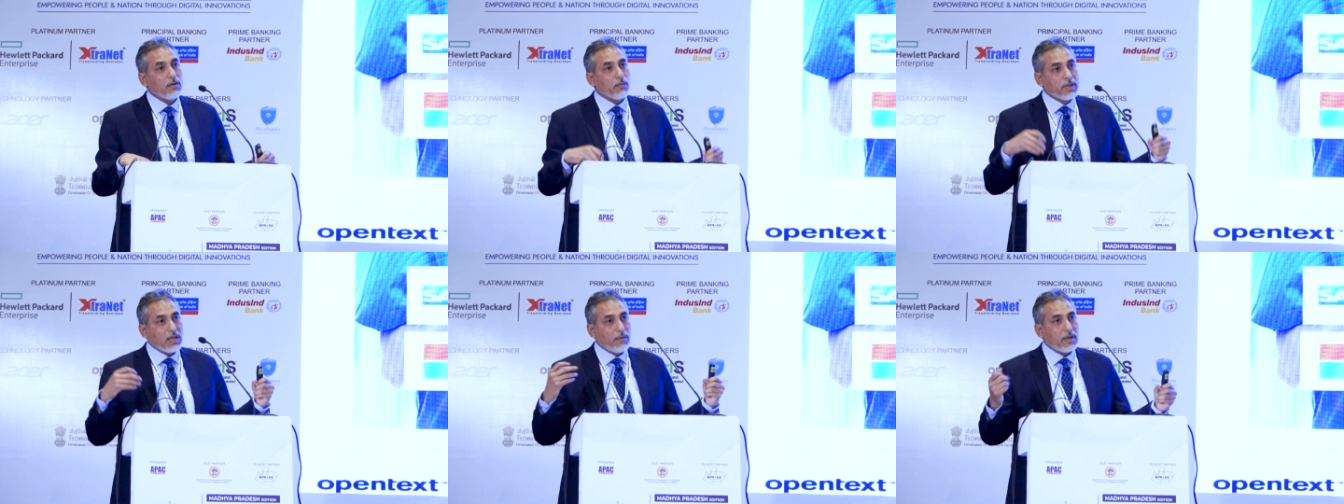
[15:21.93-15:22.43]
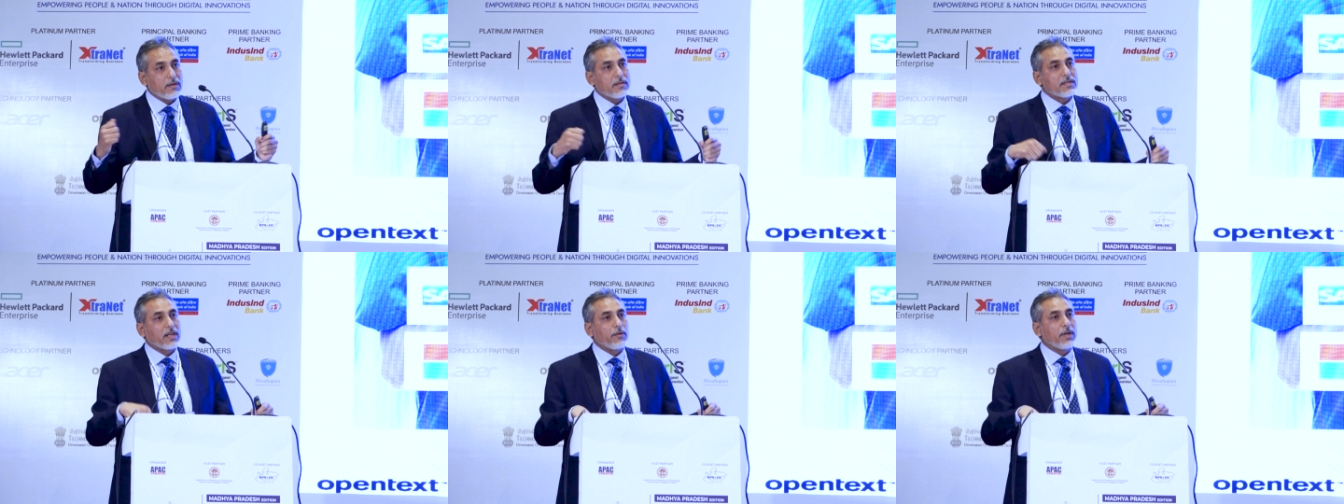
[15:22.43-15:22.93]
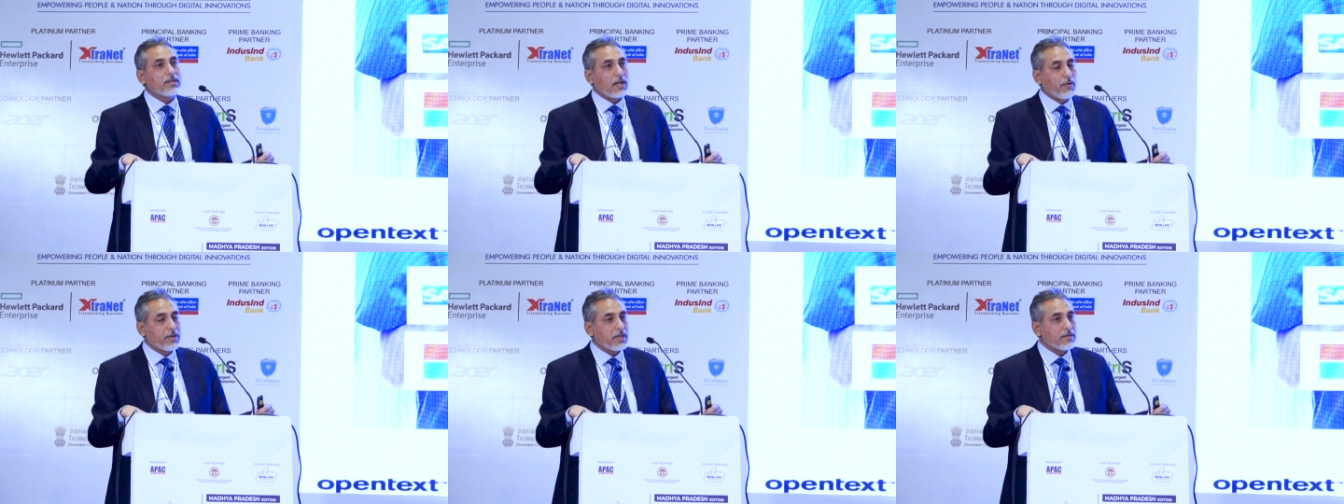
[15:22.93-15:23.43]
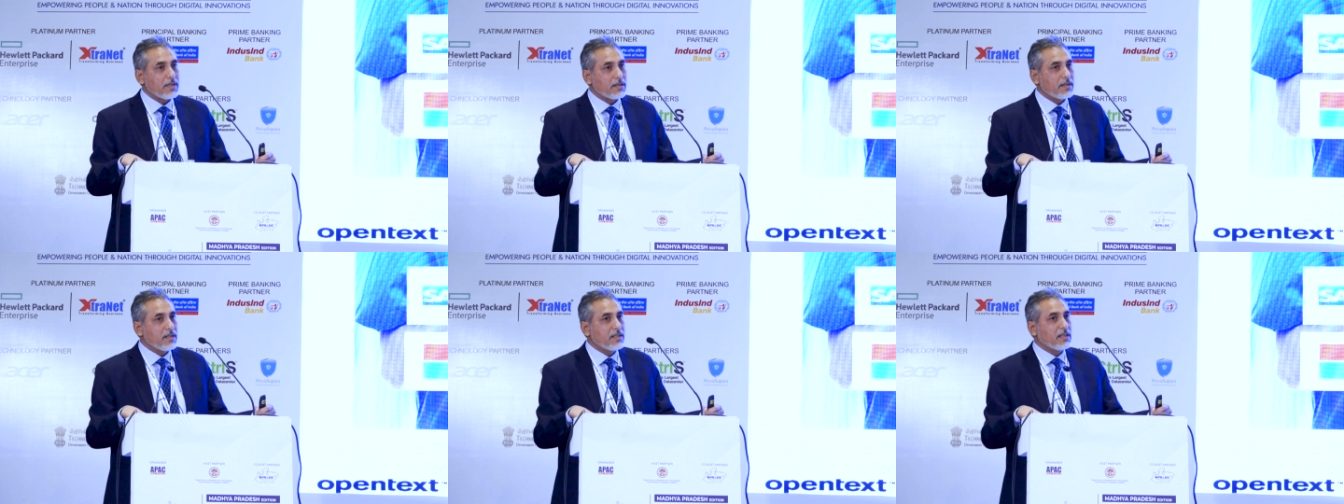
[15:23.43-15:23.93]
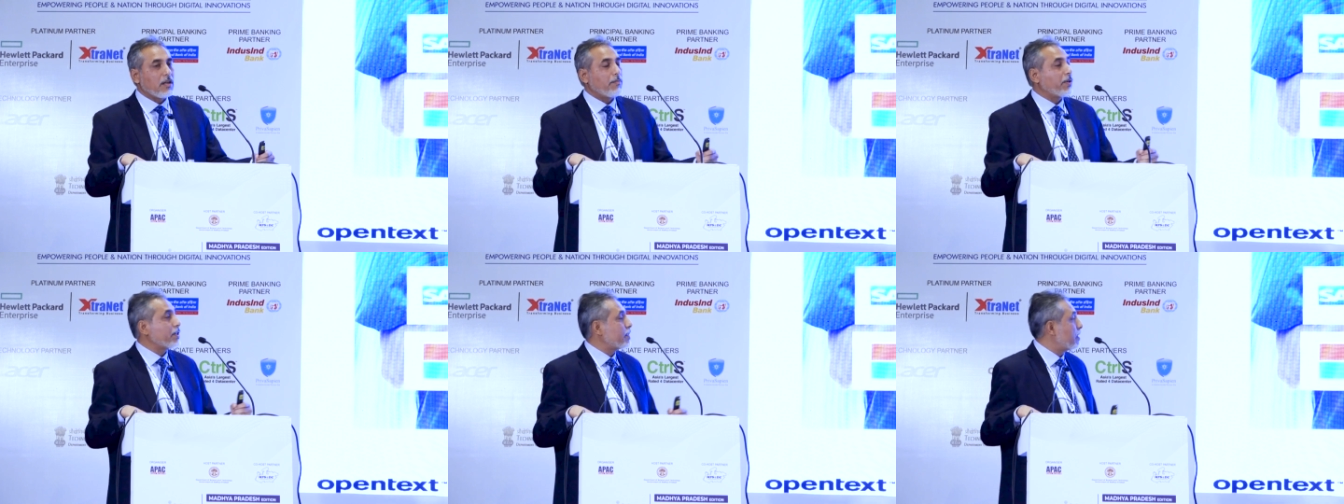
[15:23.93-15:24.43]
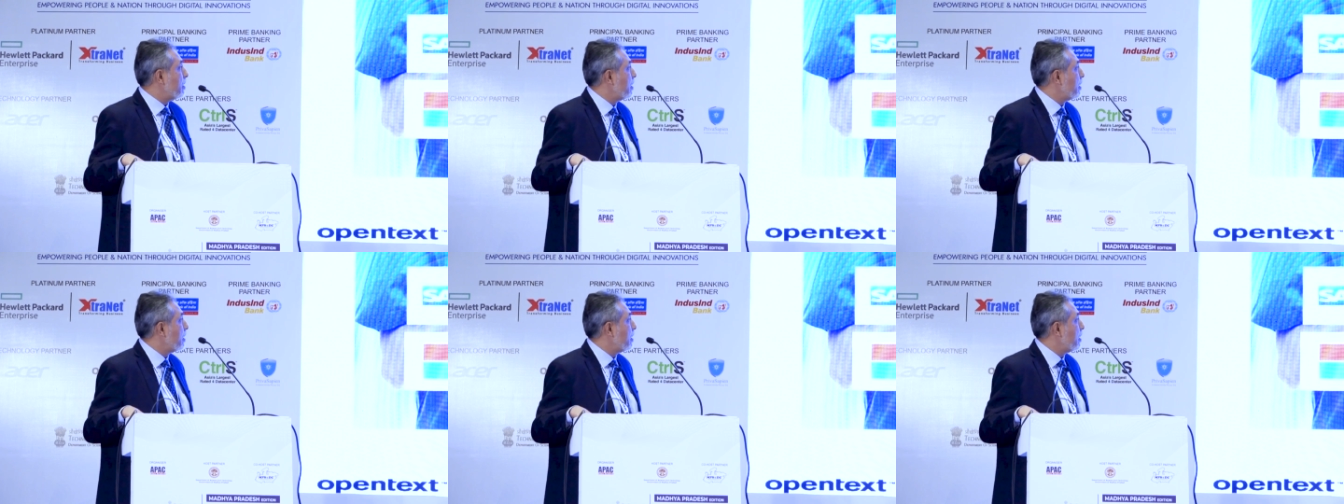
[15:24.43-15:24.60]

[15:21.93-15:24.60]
with our security solutions and the digital operation